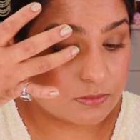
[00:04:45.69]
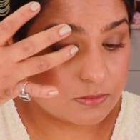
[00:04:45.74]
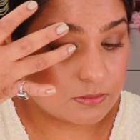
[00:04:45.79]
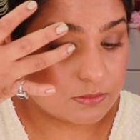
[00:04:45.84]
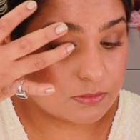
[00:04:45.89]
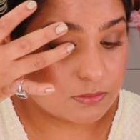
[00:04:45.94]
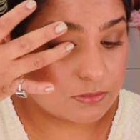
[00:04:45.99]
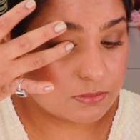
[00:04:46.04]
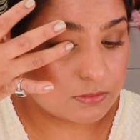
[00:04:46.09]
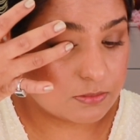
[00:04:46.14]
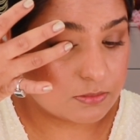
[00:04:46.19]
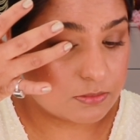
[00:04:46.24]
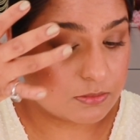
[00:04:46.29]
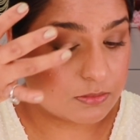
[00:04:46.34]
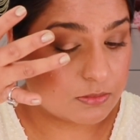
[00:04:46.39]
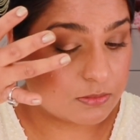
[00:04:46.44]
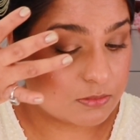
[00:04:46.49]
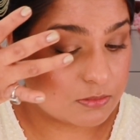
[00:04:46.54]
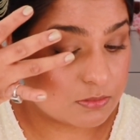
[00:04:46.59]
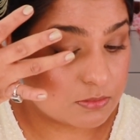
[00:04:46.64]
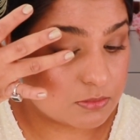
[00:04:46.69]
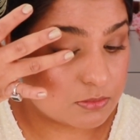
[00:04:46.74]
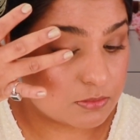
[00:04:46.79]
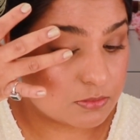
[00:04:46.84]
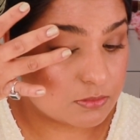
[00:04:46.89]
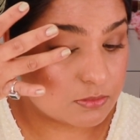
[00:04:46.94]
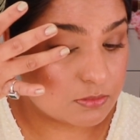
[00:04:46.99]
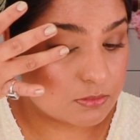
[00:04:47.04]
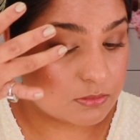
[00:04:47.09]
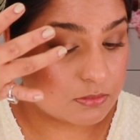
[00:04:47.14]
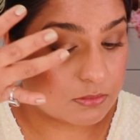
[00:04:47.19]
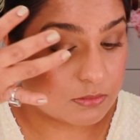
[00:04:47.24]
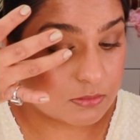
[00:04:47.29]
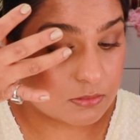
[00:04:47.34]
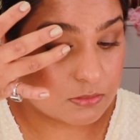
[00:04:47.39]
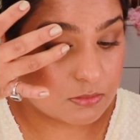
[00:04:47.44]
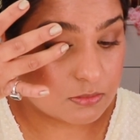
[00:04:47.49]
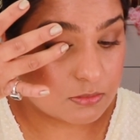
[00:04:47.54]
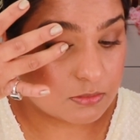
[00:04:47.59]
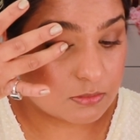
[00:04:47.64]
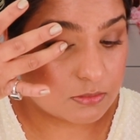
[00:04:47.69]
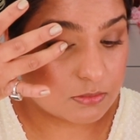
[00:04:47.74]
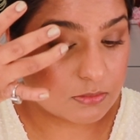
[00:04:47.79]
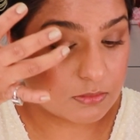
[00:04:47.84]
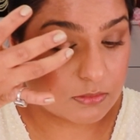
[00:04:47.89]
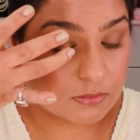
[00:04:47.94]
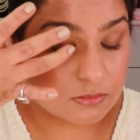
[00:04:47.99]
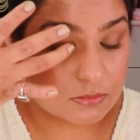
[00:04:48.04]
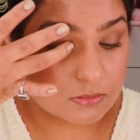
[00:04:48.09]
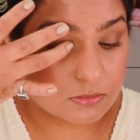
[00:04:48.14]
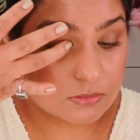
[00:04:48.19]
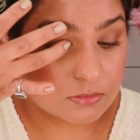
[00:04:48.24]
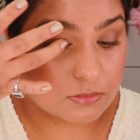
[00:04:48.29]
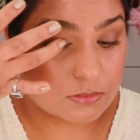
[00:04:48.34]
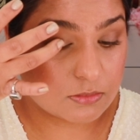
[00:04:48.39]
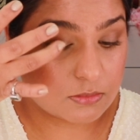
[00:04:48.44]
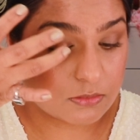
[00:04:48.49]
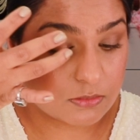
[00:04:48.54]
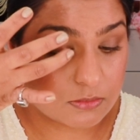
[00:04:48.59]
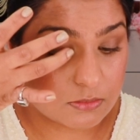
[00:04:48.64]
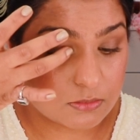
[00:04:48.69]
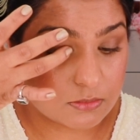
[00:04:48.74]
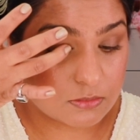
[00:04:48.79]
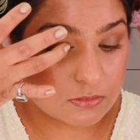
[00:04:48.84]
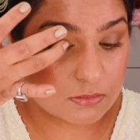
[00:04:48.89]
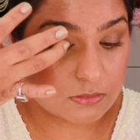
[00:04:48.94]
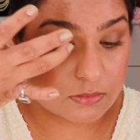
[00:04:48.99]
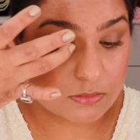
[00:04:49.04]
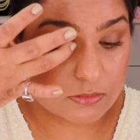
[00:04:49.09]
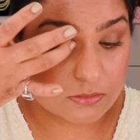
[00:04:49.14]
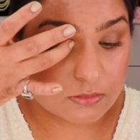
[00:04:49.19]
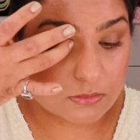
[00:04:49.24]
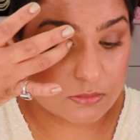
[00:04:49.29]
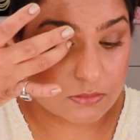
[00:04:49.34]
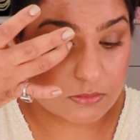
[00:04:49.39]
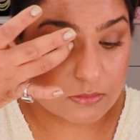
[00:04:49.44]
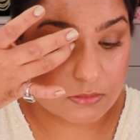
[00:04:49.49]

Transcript: (no one is talking)